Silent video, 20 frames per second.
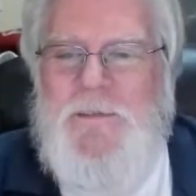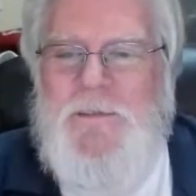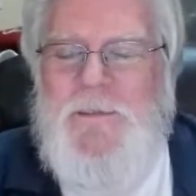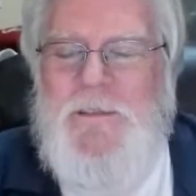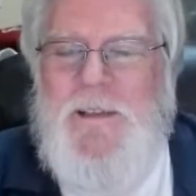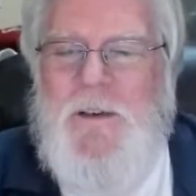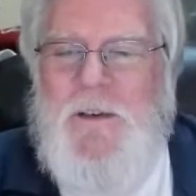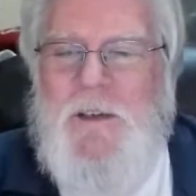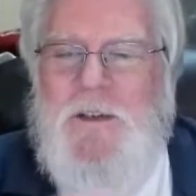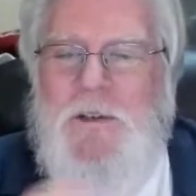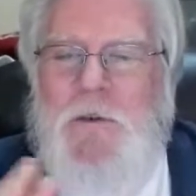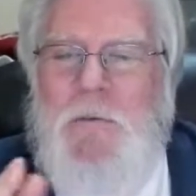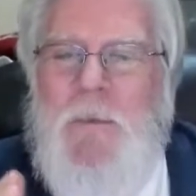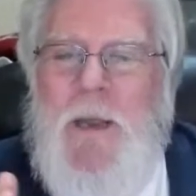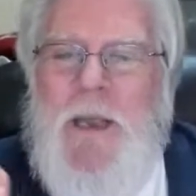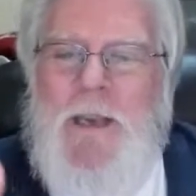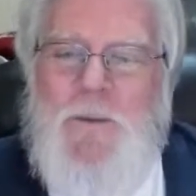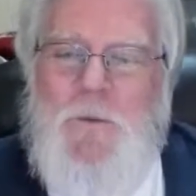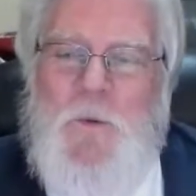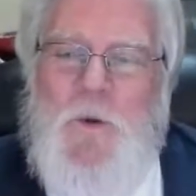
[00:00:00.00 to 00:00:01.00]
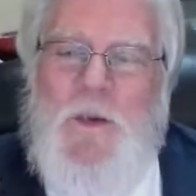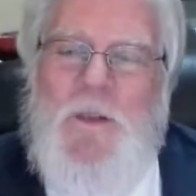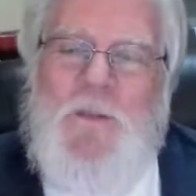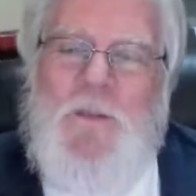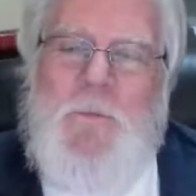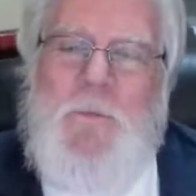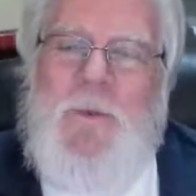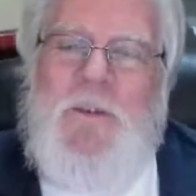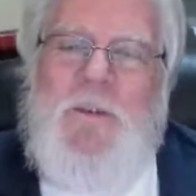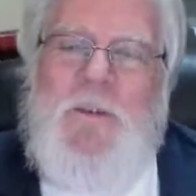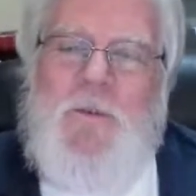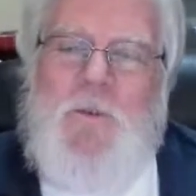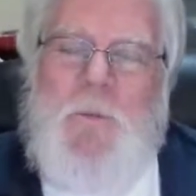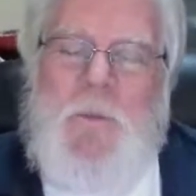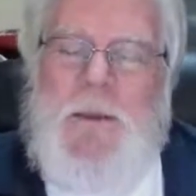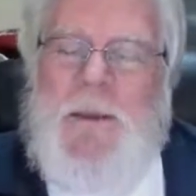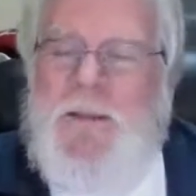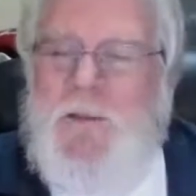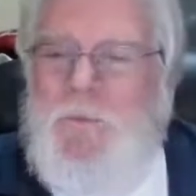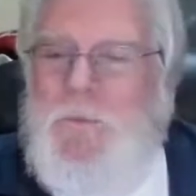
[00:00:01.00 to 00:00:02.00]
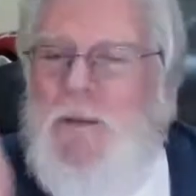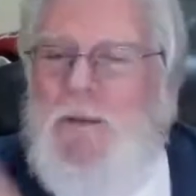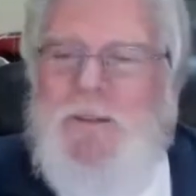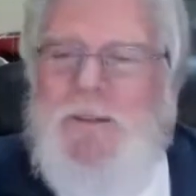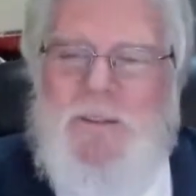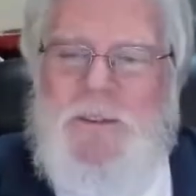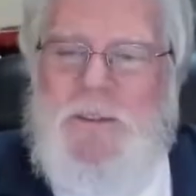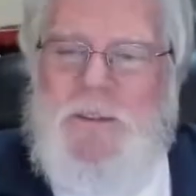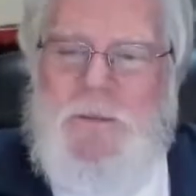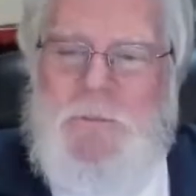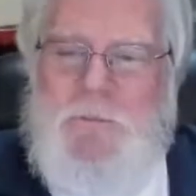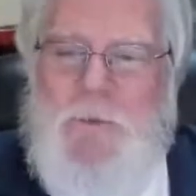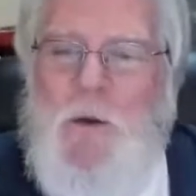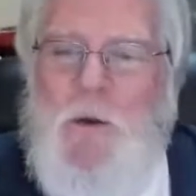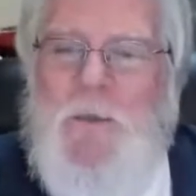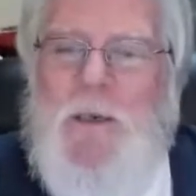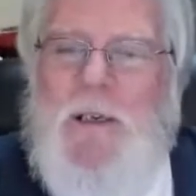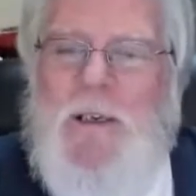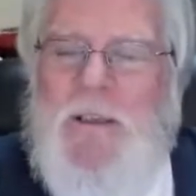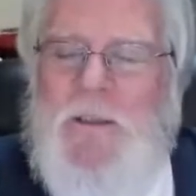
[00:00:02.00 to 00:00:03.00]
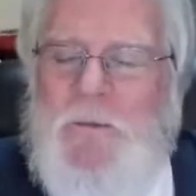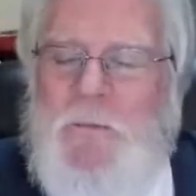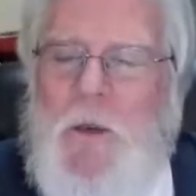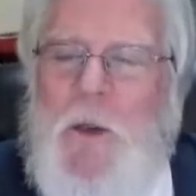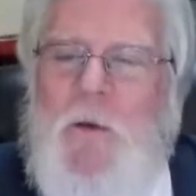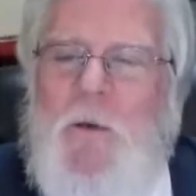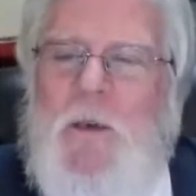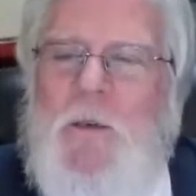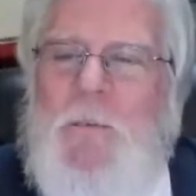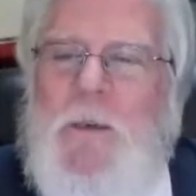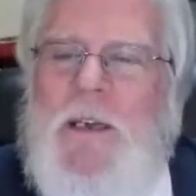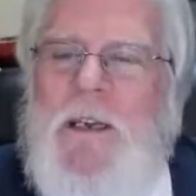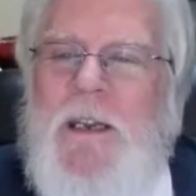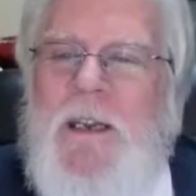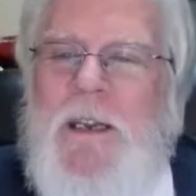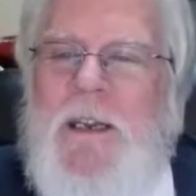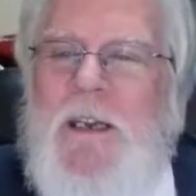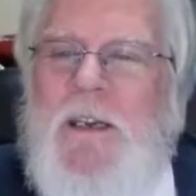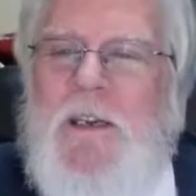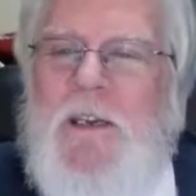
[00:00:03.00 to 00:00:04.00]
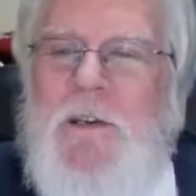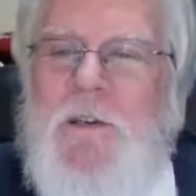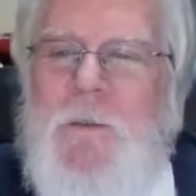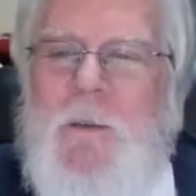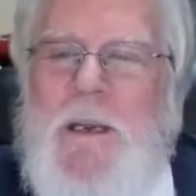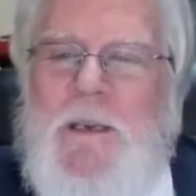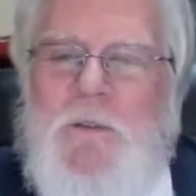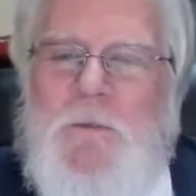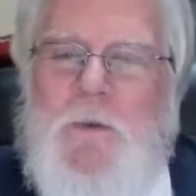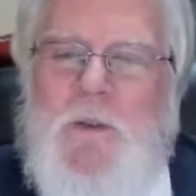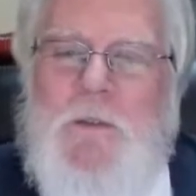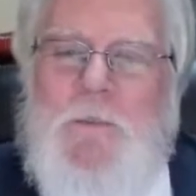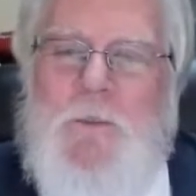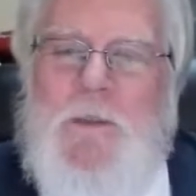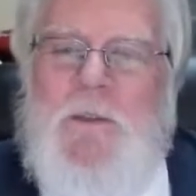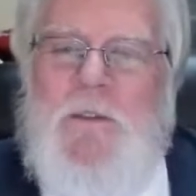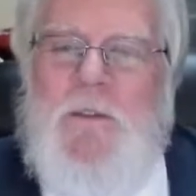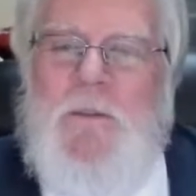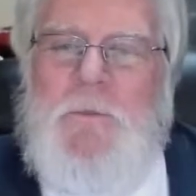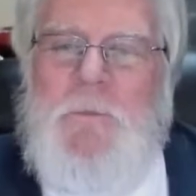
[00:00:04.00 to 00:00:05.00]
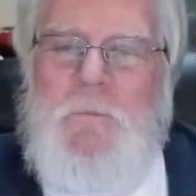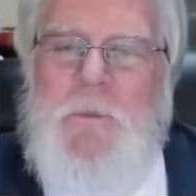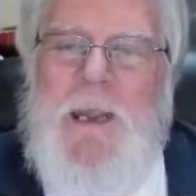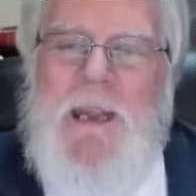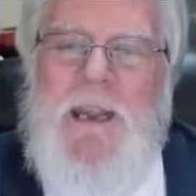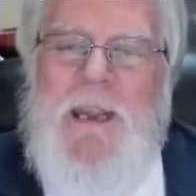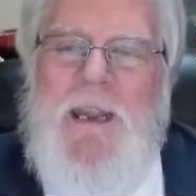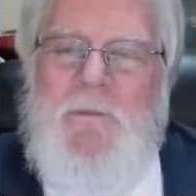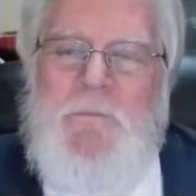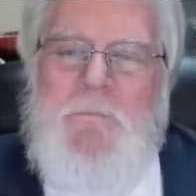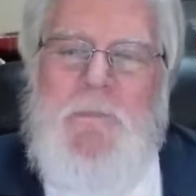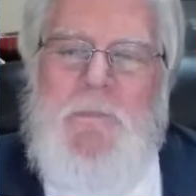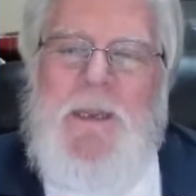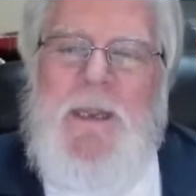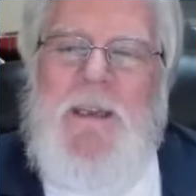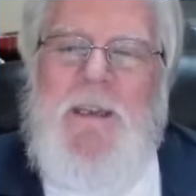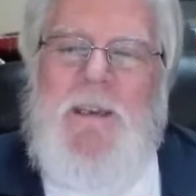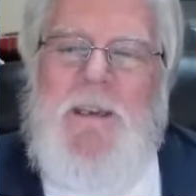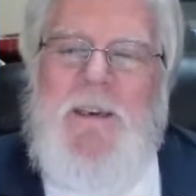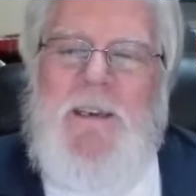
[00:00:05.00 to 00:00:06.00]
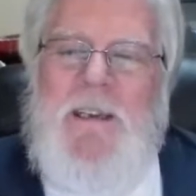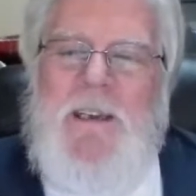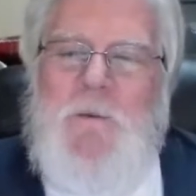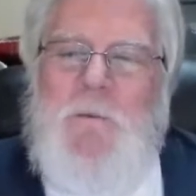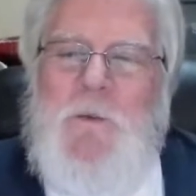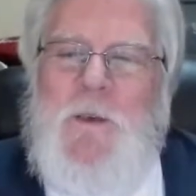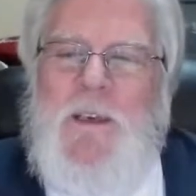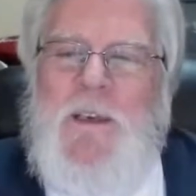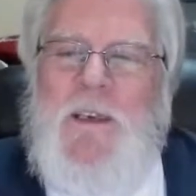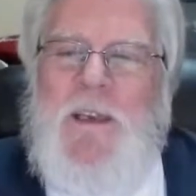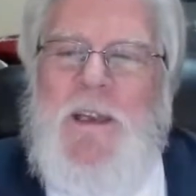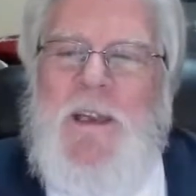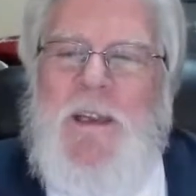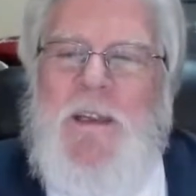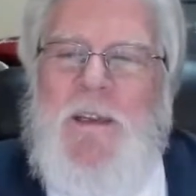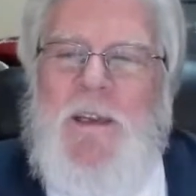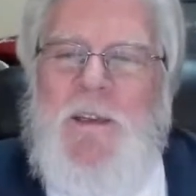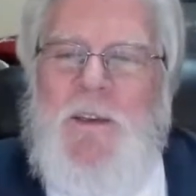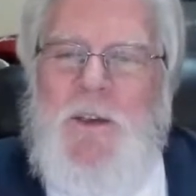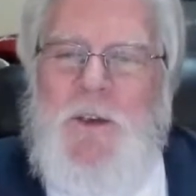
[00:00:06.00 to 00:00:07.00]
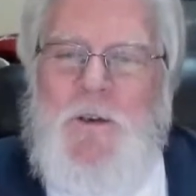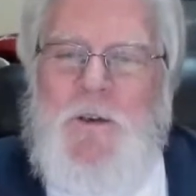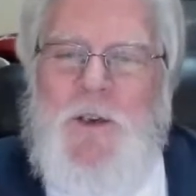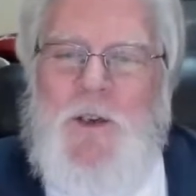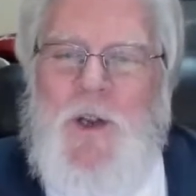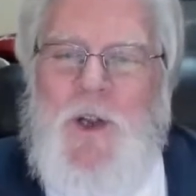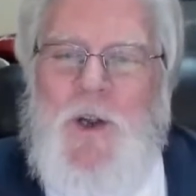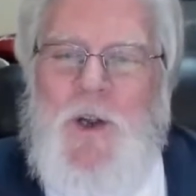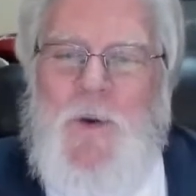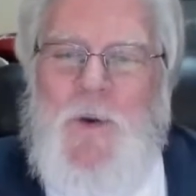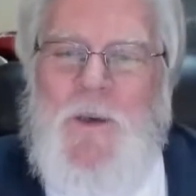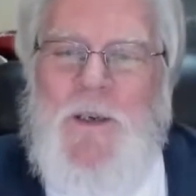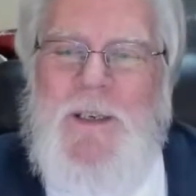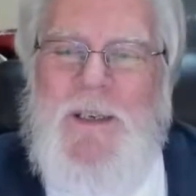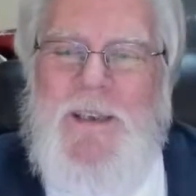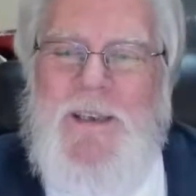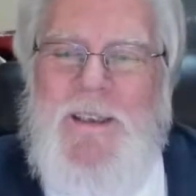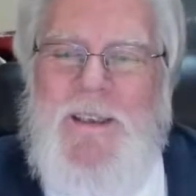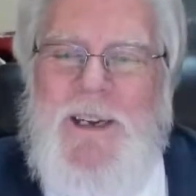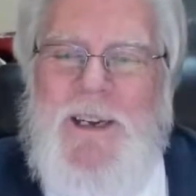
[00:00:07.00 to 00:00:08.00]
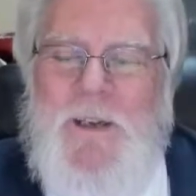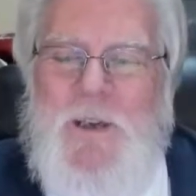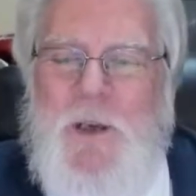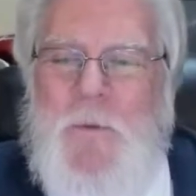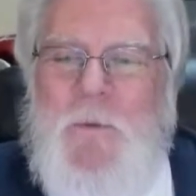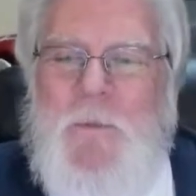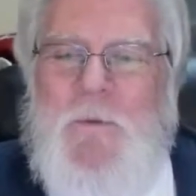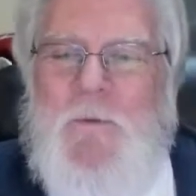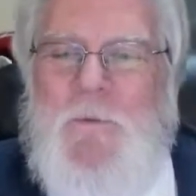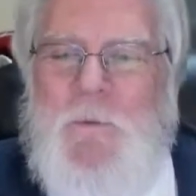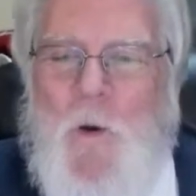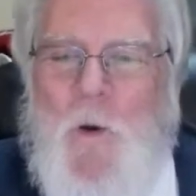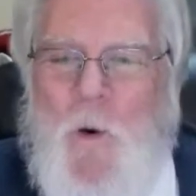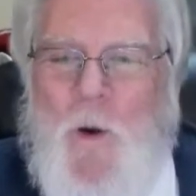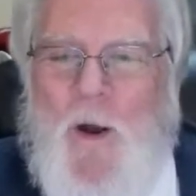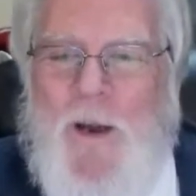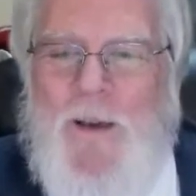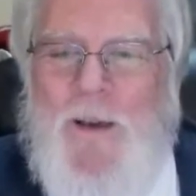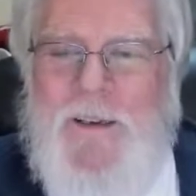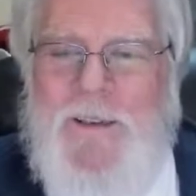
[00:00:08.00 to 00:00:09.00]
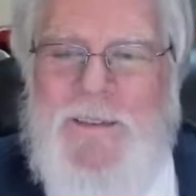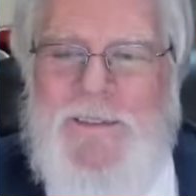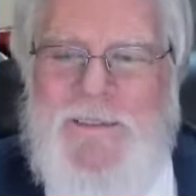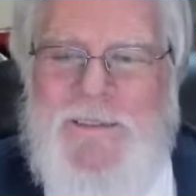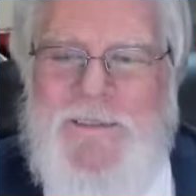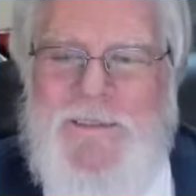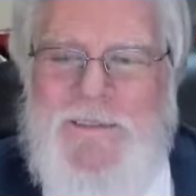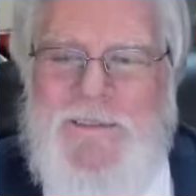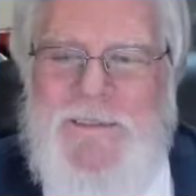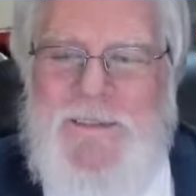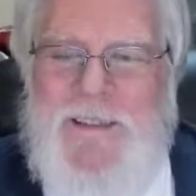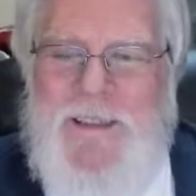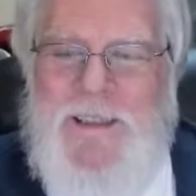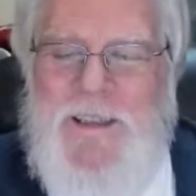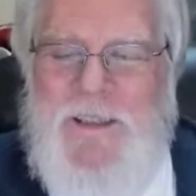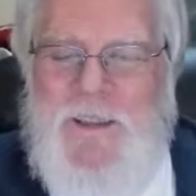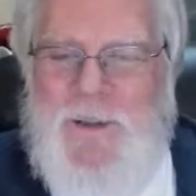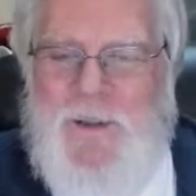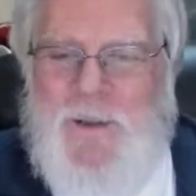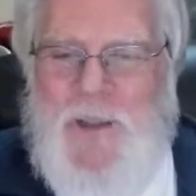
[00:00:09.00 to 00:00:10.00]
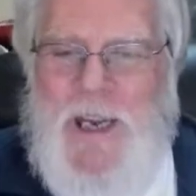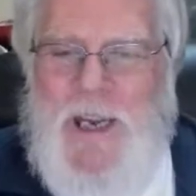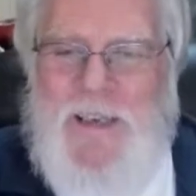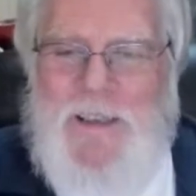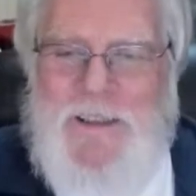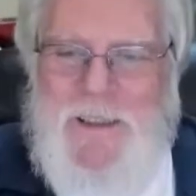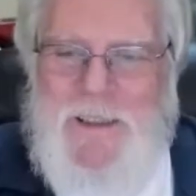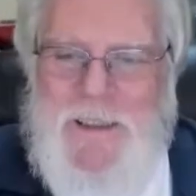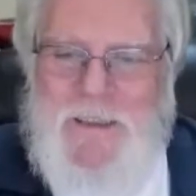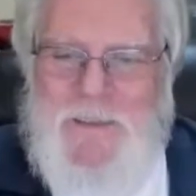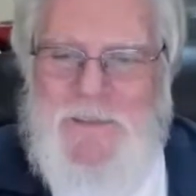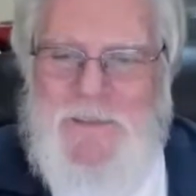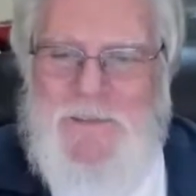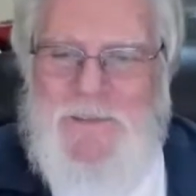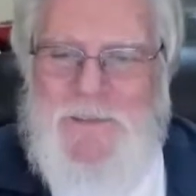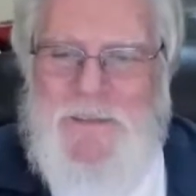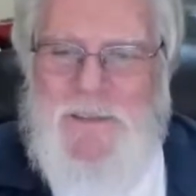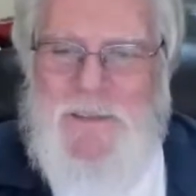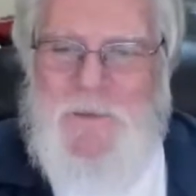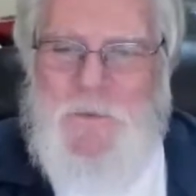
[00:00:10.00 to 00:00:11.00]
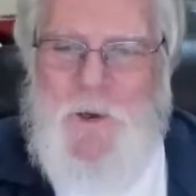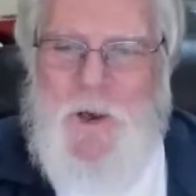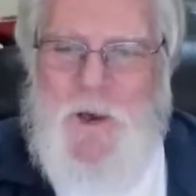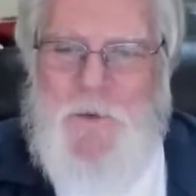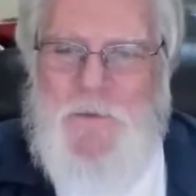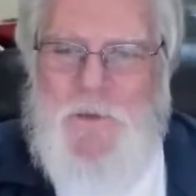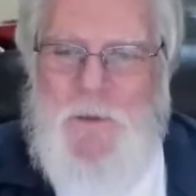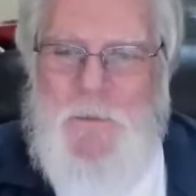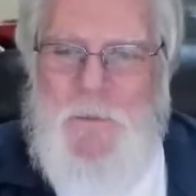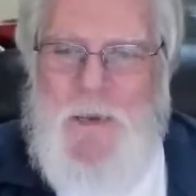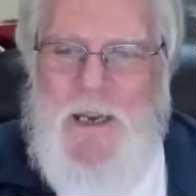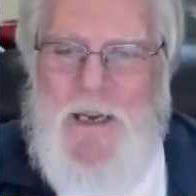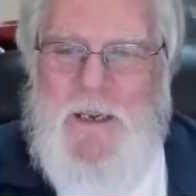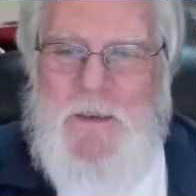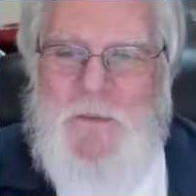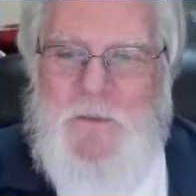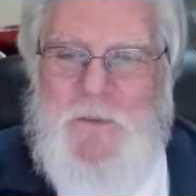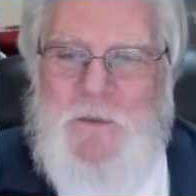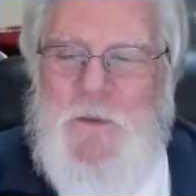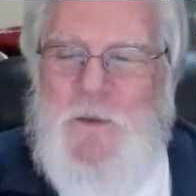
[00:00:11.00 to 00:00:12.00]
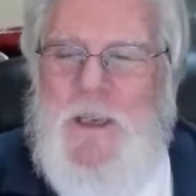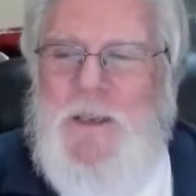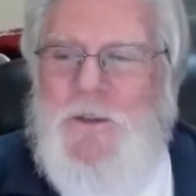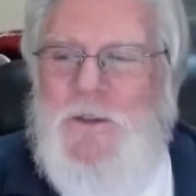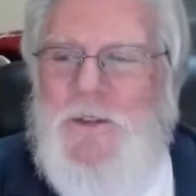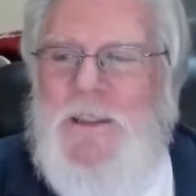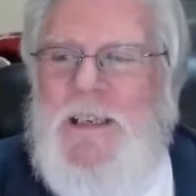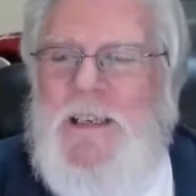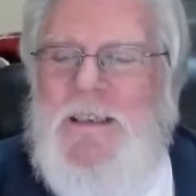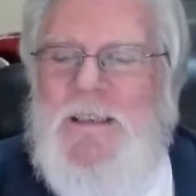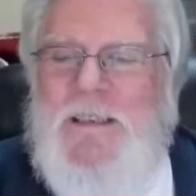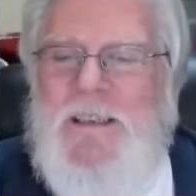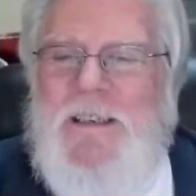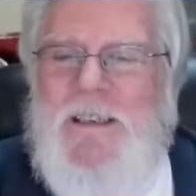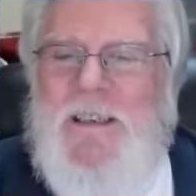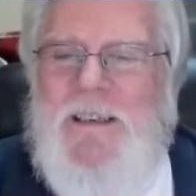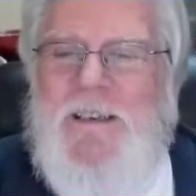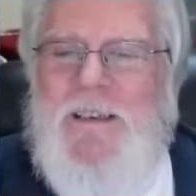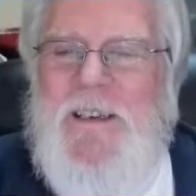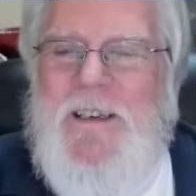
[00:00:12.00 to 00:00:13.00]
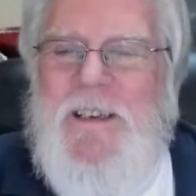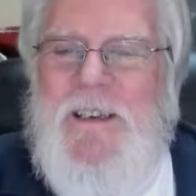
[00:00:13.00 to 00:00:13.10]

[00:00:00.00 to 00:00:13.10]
Now, can you imagine where his business would be? His business is booming and exploding, but can you imagine where his business may have been if he, a year before, he decided to get involved in May of 2018?